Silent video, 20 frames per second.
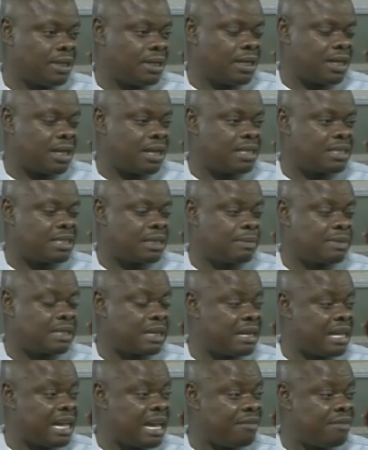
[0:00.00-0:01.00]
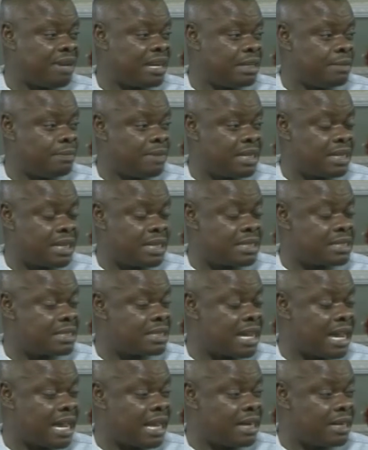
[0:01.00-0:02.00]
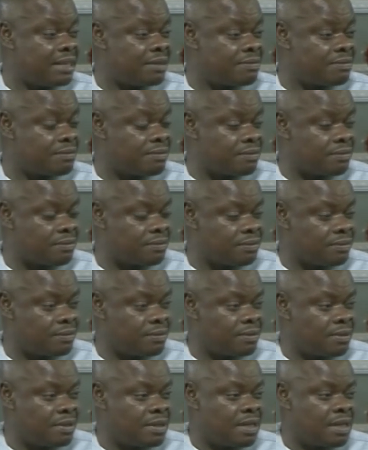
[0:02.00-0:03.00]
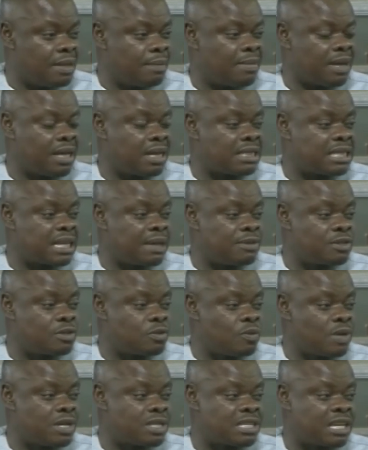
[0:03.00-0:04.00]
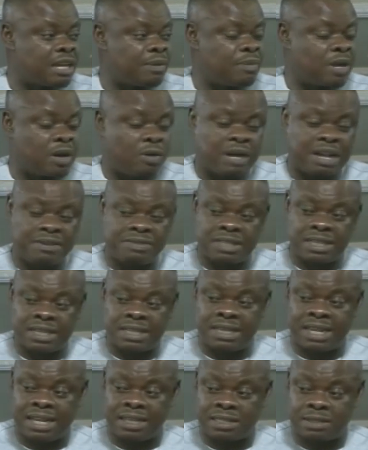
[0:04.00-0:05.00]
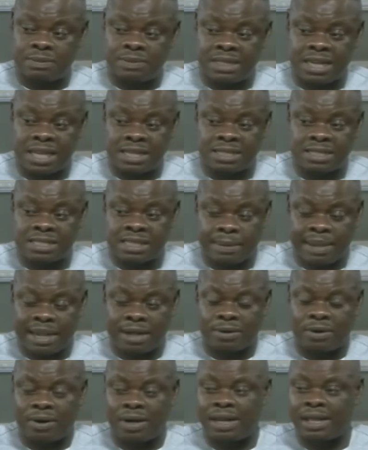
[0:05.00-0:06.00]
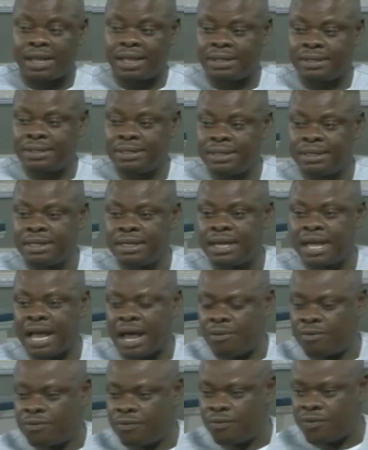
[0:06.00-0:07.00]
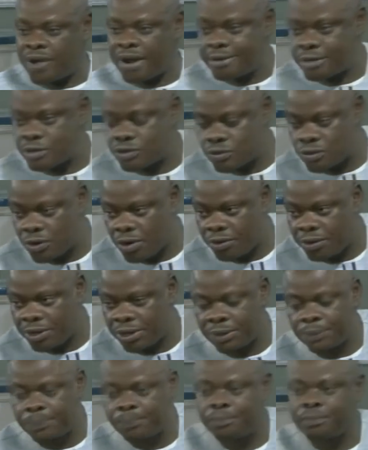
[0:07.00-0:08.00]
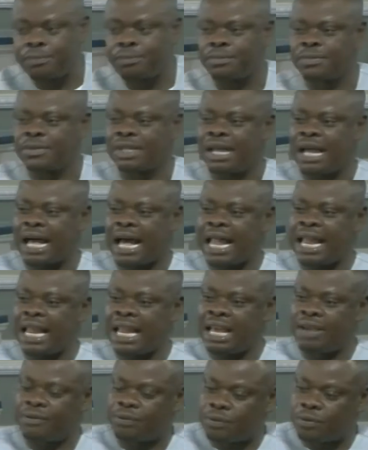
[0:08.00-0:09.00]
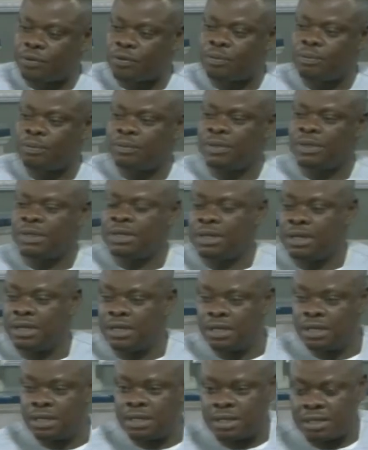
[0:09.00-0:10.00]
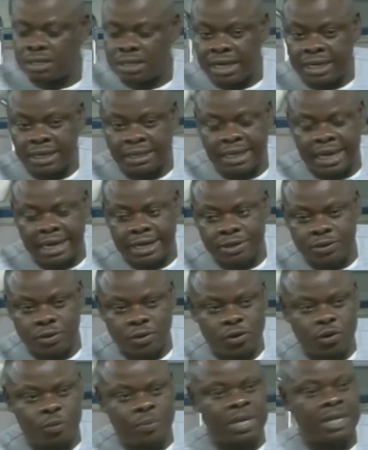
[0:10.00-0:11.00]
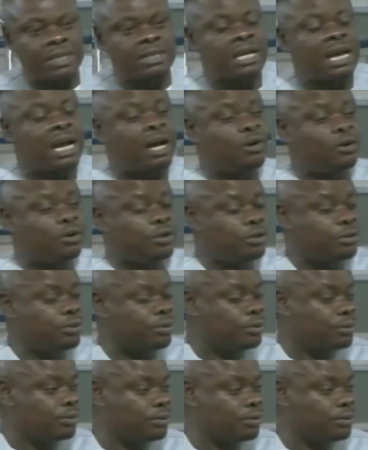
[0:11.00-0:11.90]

And sometimes I have an emergency, I leave. By the time she wakes up, my wife signals me that she's up. I call her. I'm very sorry. I left home. Then daddy, you owe me. I said, I owe you.